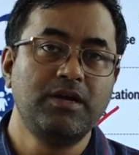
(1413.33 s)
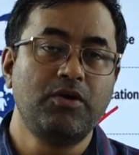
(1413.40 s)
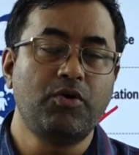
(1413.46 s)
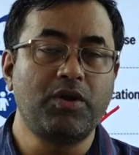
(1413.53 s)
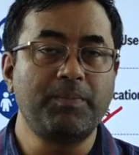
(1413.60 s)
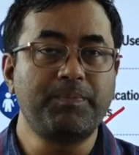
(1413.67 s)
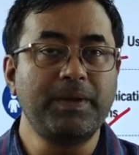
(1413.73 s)

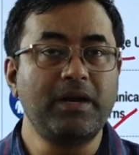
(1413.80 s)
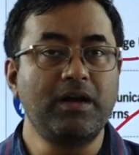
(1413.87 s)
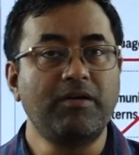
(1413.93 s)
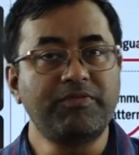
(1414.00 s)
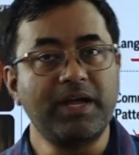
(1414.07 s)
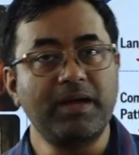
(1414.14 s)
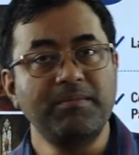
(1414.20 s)
Over a period
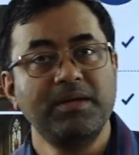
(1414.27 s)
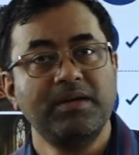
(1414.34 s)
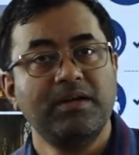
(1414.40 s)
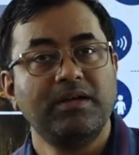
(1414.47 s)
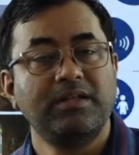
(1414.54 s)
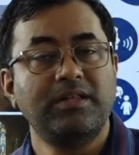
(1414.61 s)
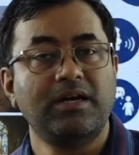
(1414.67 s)
of time,
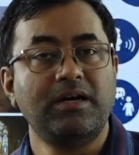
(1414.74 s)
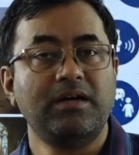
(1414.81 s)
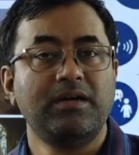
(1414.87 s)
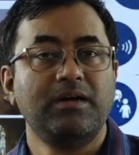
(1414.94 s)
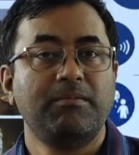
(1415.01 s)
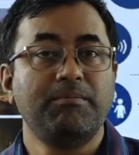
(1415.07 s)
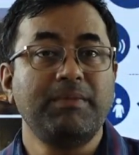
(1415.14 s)
the
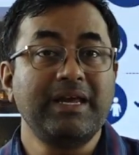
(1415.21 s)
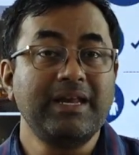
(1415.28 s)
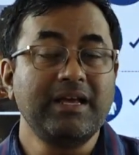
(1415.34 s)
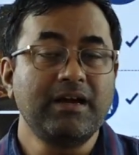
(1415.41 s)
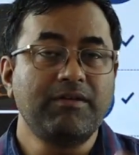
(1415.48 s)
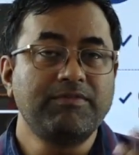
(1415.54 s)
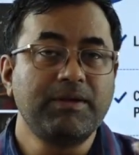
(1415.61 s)

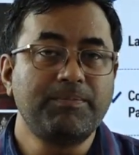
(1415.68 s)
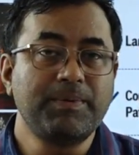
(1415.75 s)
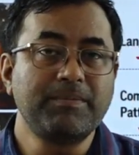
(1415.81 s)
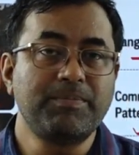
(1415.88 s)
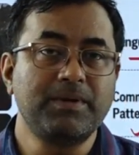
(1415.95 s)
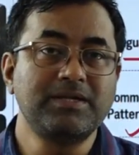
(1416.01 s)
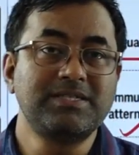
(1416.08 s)
meaning of
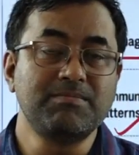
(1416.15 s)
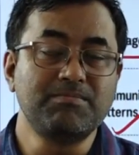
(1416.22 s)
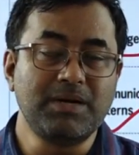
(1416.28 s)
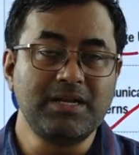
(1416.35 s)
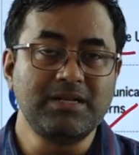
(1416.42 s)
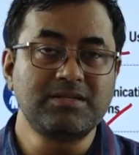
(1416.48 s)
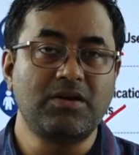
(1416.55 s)
the
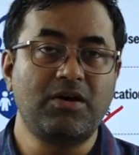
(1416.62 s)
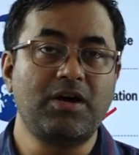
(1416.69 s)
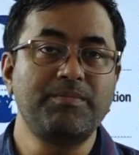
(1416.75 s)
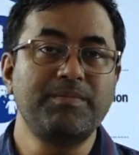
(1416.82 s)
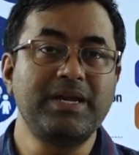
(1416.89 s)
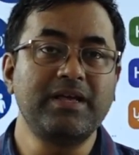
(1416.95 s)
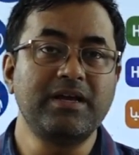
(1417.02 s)
symbols or
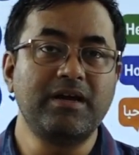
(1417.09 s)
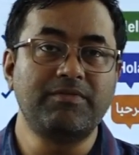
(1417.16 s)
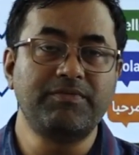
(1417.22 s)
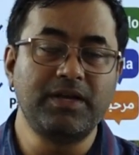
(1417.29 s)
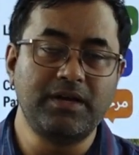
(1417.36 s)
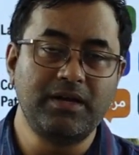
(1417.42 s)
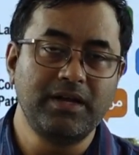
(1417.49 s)
meaning
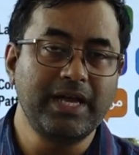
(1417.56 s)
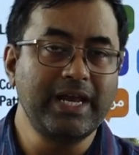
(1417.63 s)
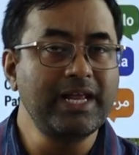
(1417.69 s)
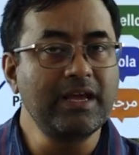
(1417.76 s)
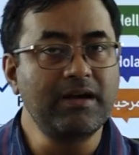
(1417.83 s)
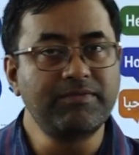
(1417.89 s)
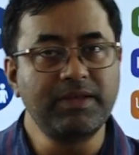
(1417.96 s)
of
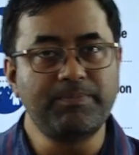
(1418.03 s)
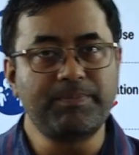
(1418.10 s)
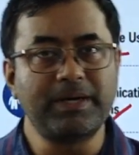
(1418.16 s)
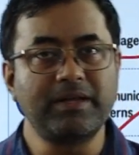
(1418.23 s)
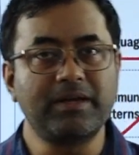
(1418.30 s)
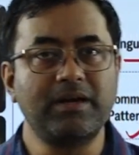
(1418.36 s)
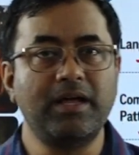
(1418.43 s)
any of the
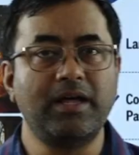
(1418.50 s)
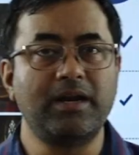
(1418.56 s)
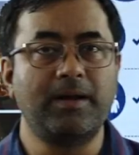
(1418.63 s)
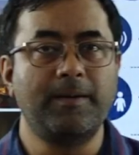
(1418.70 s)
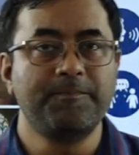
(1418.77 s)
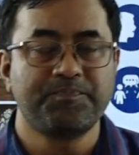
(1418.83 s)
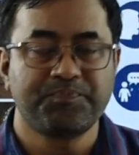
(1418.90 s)

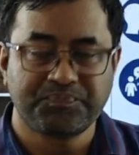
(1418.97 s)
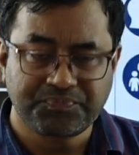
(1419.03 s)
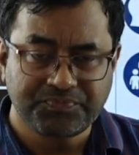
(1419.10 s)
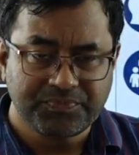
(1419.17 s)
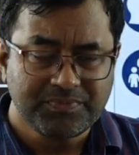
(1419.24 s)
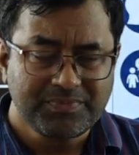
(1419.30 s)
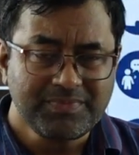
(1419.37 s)
particular
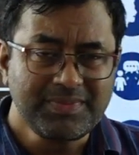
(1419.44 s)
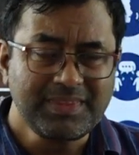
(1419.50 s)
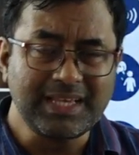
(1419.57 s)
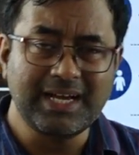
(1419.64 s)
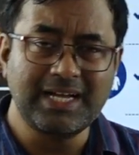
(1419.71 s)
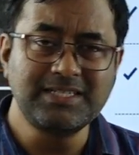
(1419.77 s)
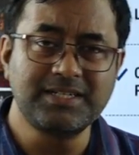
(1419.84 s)

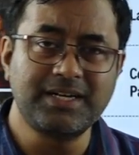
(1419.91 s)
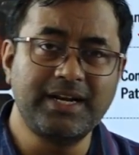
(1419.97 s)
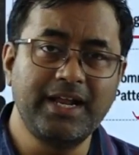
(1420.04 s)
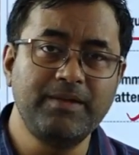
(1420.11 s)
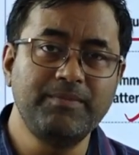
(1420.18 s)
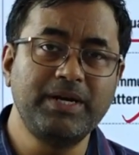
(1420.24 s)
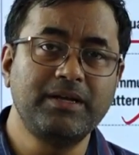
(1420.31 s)
cultural
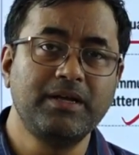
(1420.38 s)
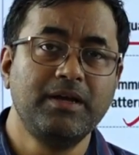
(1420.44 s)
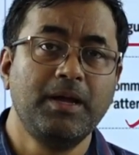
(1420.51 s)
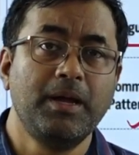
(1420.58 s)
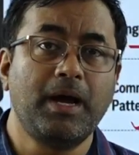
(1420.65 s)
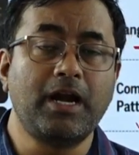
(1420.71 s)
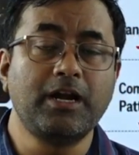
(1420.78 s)
element
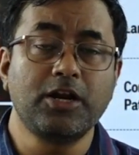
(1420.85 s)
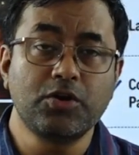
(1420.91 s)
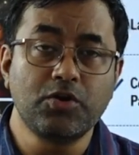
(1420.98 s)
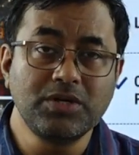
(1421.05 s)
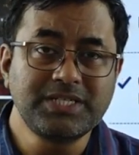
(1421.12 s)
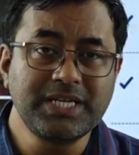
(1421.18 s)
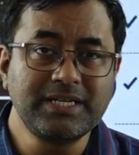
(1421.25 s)

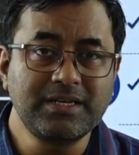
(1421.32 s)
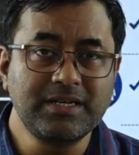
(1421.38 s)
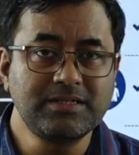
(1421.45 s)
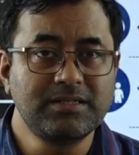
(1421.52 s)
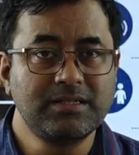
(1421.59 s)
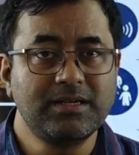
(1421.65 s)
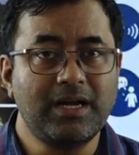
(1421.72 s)
undergo
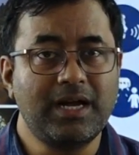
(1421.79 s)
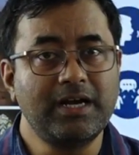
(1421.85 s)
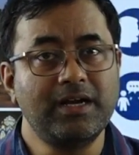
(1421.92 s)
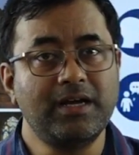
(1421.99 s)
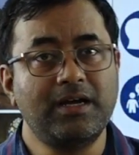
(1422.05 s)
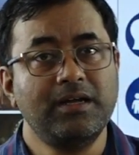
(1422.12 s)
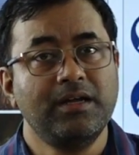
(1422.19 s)
changes,
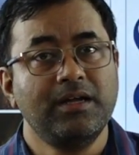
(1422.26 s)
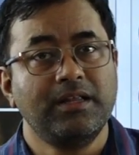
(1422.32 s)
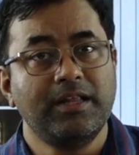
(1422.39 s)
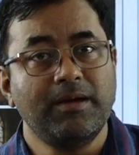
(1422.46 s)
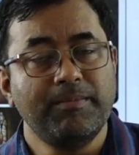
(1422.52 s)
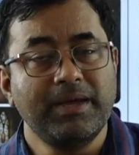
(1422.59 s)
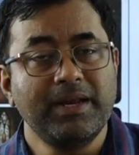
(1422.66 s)
and
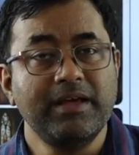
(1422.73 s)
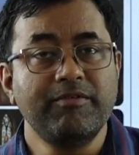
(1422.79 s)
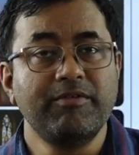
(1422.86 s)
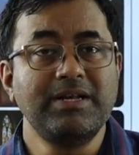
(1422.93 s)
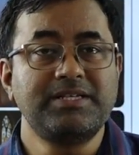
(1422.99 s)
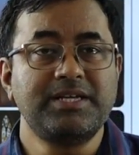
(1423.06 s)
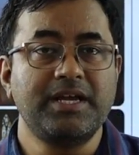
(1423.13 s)
the meaning
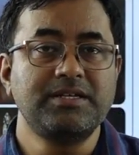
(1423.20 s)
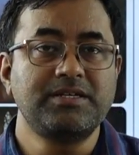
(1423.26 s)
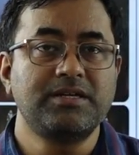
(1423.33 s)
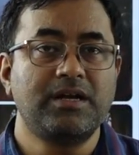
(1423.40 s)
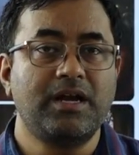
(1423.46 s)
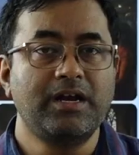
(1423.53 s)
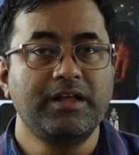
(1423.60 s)
will change,
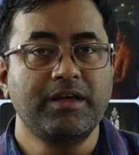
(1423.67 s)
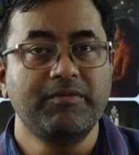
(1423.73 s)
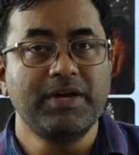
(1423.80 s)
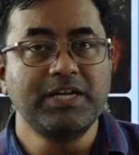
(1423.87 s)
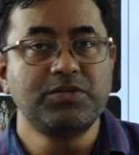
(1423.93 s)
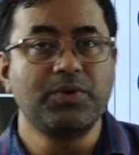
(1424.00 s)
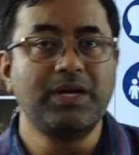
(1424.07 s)
and
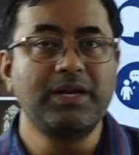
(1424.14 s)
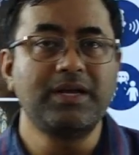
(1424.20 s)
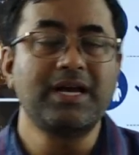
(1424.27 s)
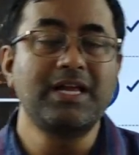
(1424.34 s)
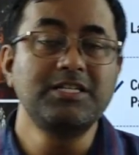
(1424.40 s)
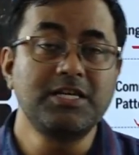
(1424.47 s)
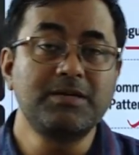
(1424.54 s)
eventually
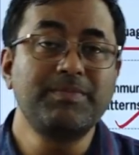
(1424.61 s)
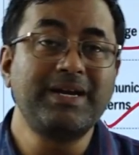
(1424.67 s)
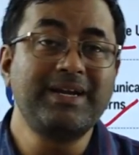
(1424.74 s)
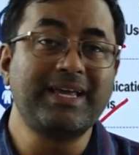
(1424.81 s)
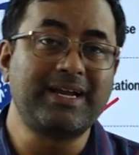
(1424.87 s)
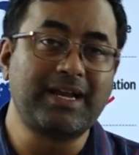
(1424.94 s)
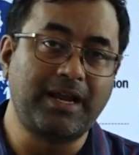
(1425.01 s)
culture may
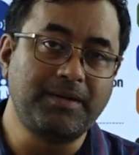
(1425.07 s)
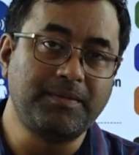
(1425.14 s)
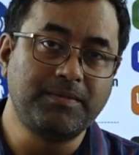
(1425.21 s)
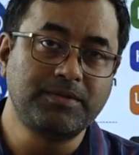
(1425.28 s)
decline.